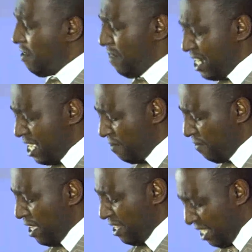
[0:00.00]
even
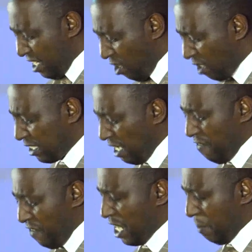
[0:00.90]
if they're
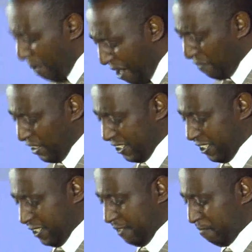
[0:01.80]
not very
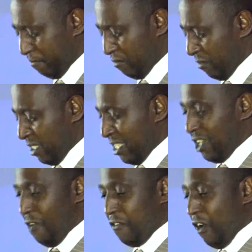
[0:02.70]
perfect.
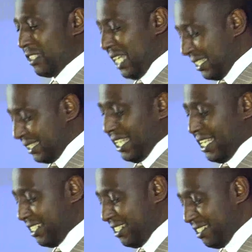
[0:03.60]
And of course, I
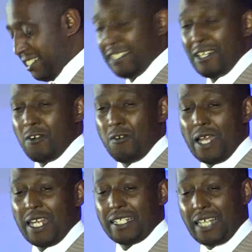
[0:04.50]
said,
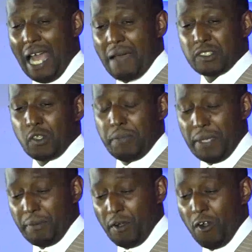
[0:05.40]
when it comes to
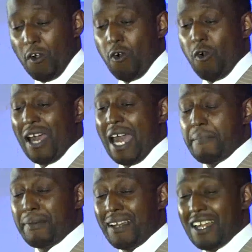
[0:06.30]
people who
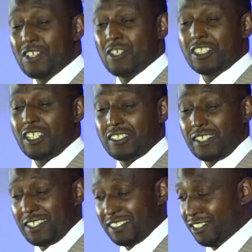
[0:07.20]
are perennial
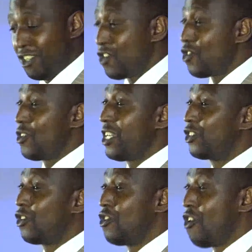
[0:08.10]
cheaters, you
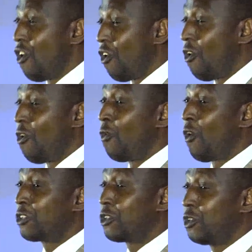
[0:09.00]
need to know
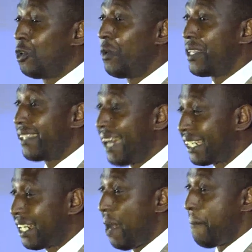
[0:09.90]
what to do with
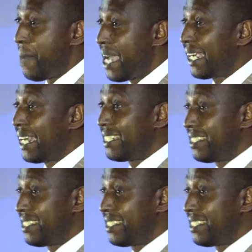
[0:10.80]
that. Make a